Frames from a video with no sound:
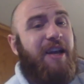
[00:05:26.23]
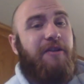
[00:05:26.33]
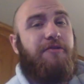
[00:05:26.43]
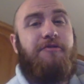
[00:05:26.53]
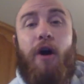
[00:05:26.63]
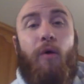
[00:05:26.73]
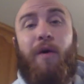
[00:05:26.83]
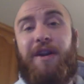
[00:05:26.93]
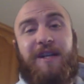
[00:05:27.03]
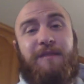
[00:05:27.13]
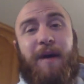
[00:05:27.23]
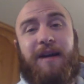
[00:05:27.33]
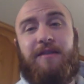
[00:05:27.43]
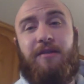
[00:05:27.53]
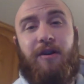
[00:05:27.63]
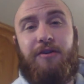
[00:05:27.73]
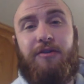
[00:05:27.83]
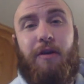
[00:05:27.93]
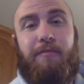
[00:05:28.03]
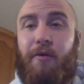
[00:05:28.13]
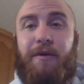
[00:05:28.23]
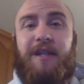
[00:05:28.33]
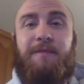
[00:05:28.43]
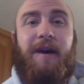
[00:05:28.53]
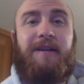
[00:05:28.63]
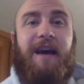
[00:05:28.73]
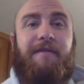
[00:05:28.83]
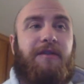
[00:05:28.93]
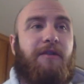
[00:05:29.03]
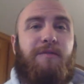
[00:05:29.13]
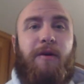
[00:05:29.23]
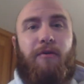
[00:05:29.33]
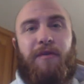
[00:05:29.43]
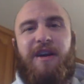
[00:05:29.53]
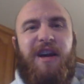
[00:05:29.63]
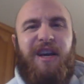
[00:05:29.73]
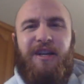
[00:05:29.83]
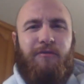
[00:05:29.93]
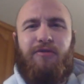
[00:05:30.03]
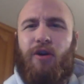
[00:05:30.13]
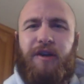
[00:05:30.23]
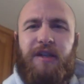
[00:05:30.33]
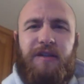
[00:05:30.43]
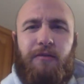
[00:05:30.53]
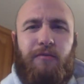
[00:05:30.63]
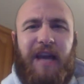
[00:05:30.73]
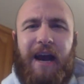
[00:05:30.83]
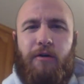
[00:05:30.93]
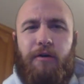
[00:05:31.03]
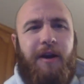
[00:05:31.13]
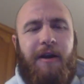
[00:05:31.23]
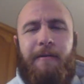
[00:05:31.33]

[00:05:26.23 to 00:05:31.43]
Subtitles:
No one expects Dawn Charm. No one expects having their spell that, targets you countered.